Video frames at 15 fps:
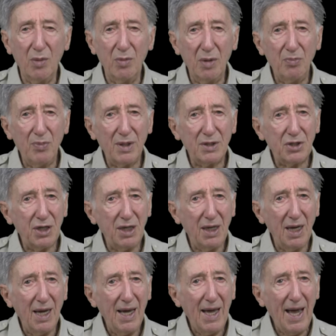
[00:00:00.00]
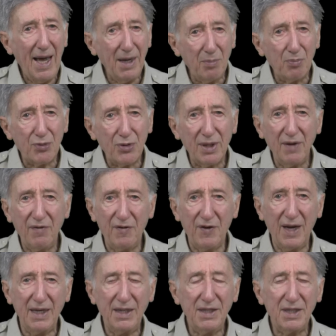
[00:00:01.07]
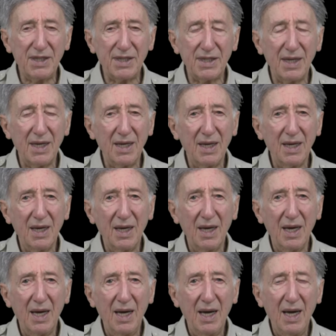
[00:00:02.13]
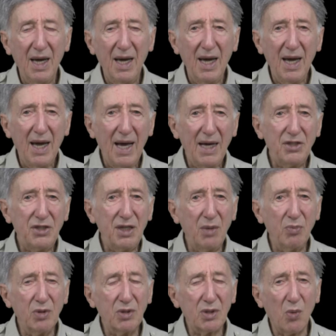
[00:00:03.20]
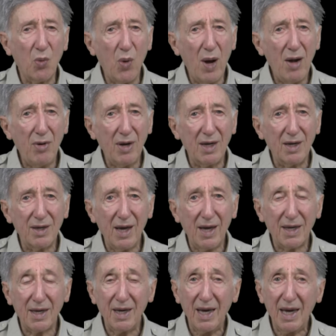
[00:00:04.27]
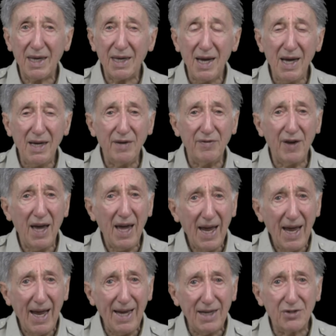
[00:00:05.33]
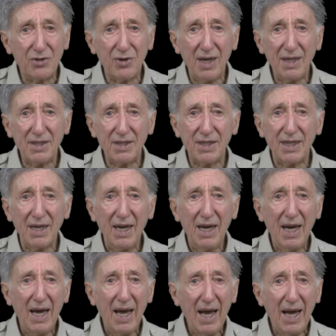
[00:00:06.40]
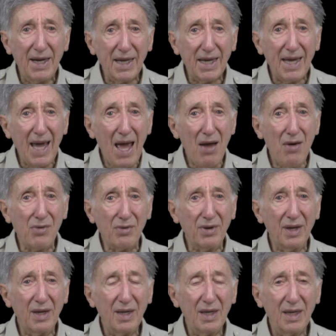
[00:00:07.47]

woman, but she had a pretty face, and she was wearing like a kind of a headdress and a gown.